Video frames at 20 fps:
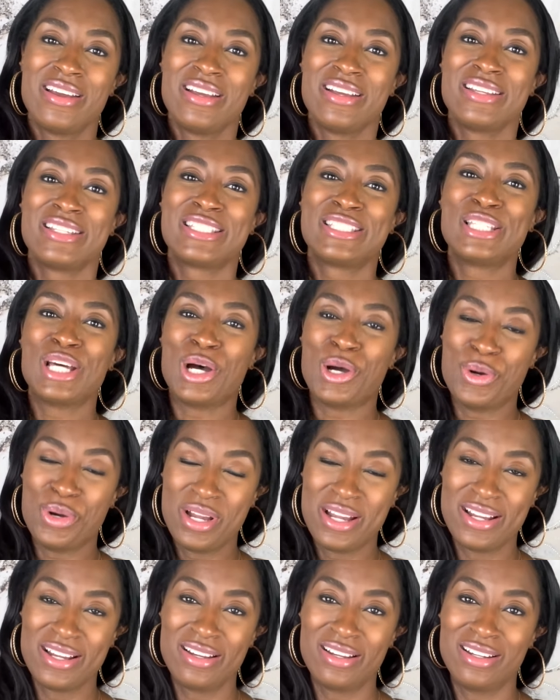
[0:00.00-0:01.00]
So
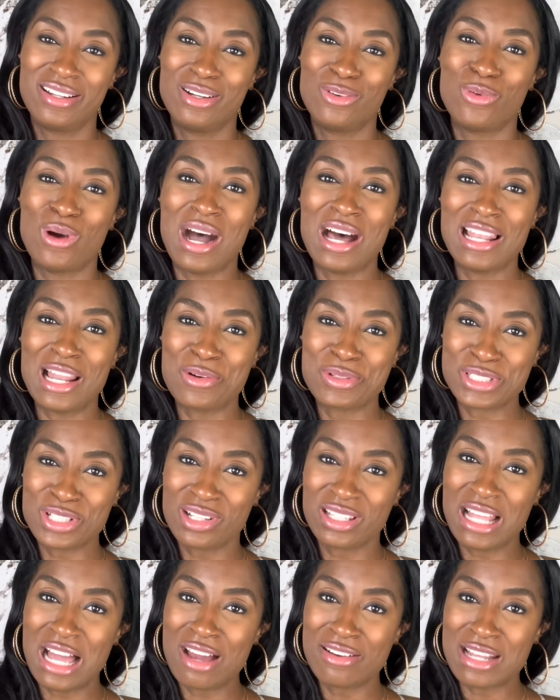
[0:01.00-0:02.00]
while I was on
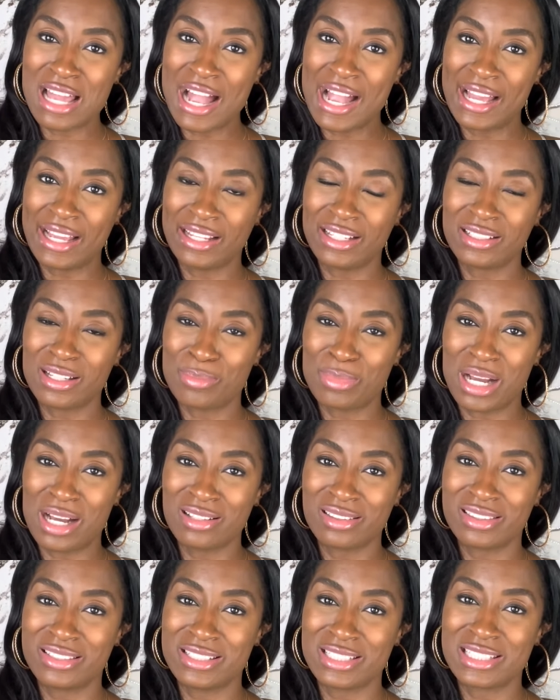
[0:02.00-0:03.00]
cloud nine
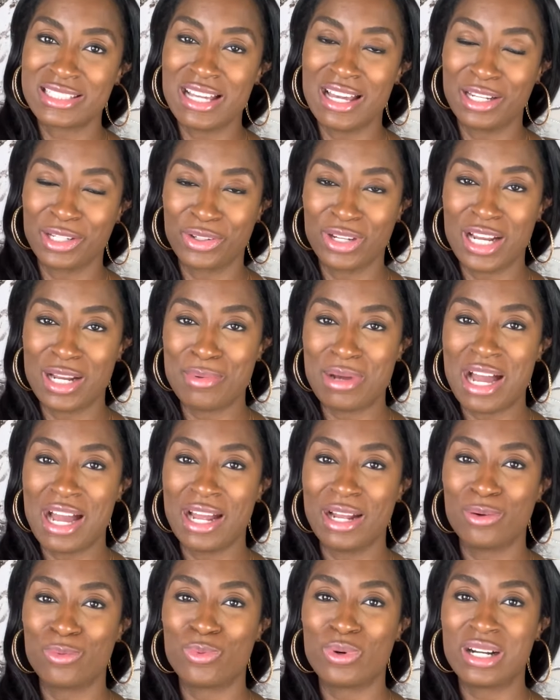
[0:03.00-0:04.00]
about this sonogram,
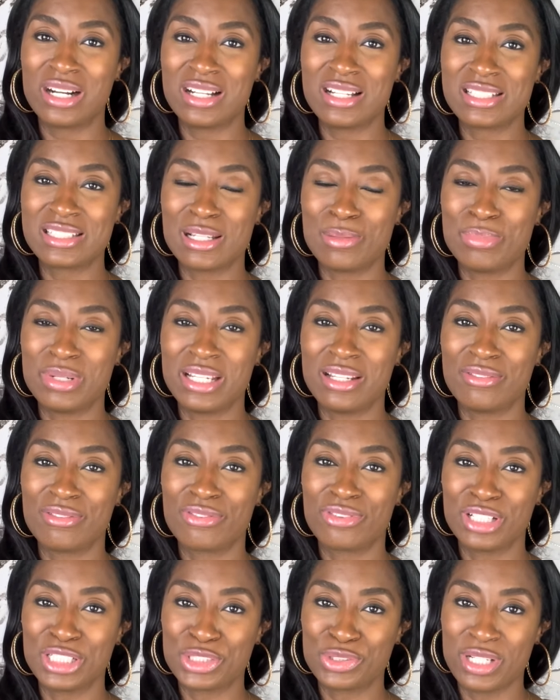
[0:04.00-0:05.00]
I was a bit
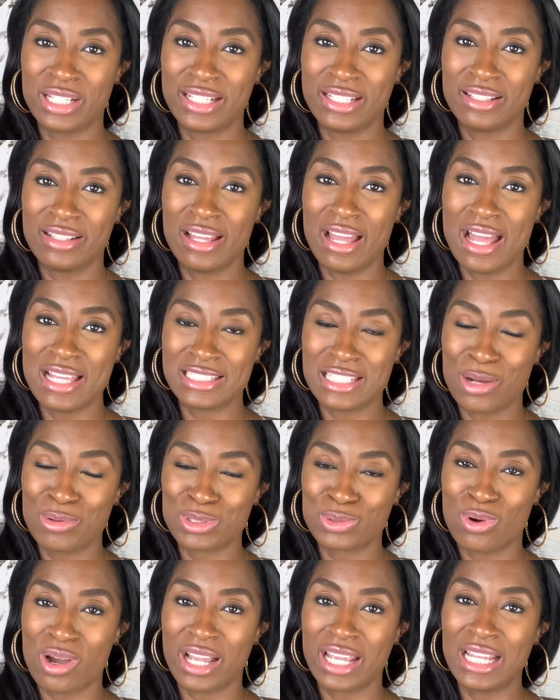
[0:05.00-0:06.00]
frustrated as I
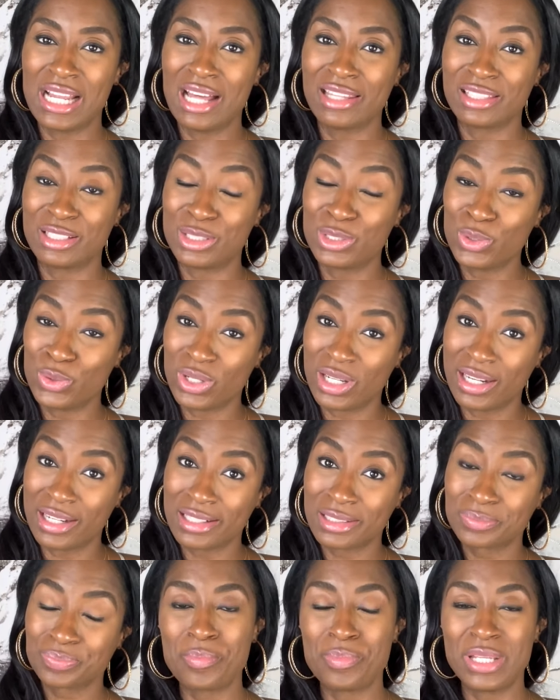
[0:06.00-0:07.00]
was walking out the
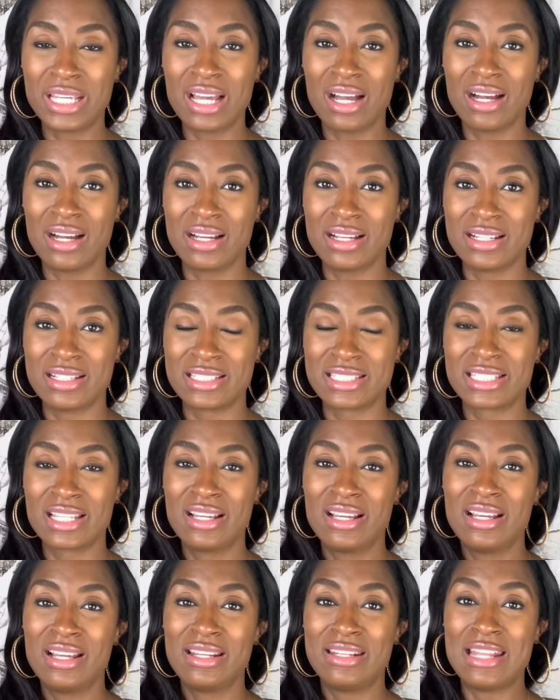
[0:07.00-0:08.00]
door because
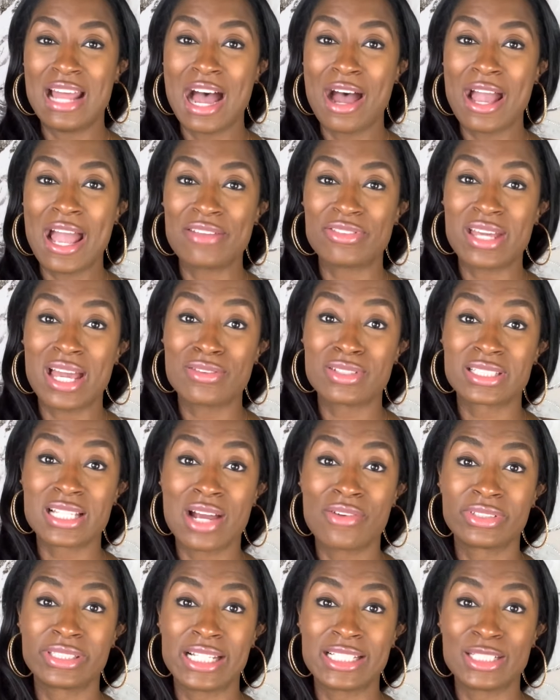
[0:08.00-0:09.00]
now I have to have this
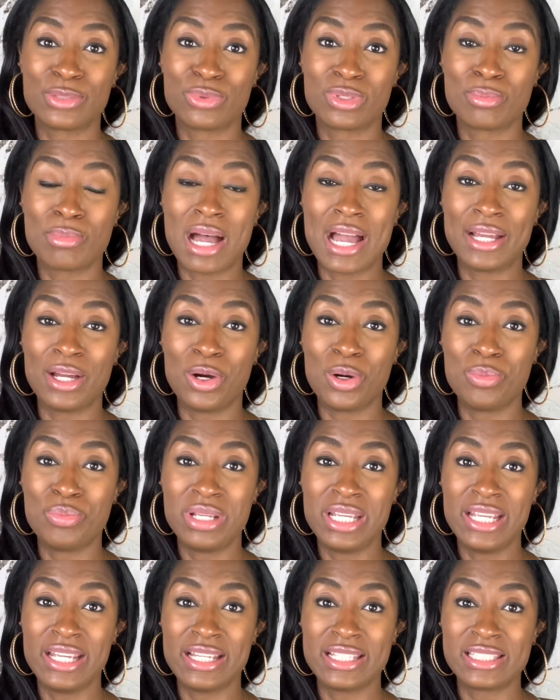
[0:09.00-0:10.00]
conversation with my OB
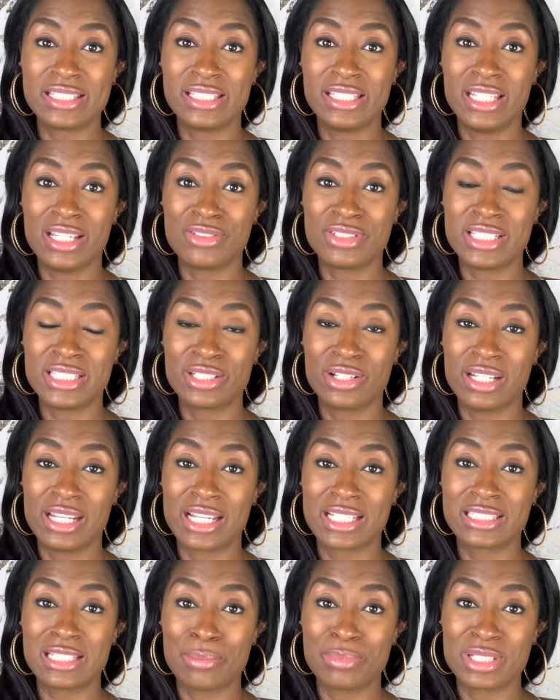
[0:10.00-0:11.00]
and see if she's going to
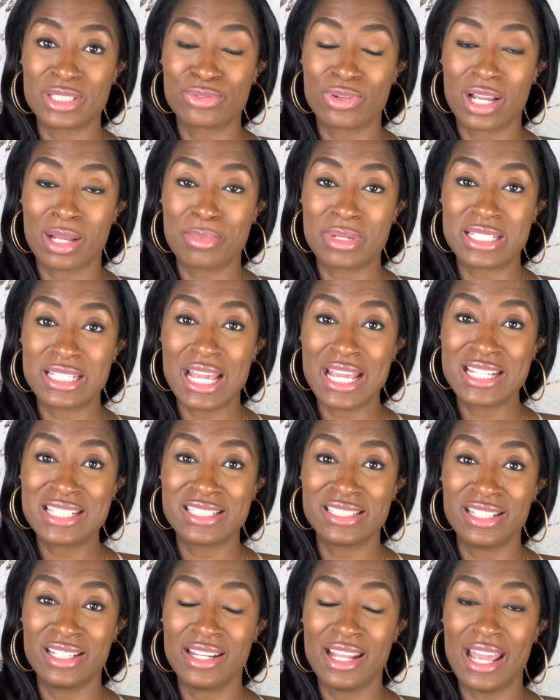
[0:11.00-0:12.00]
accept this
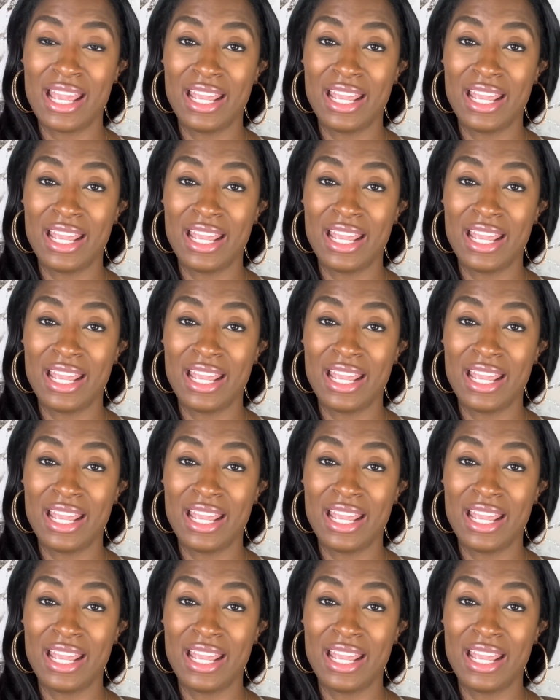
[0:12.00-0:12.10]
recommendation.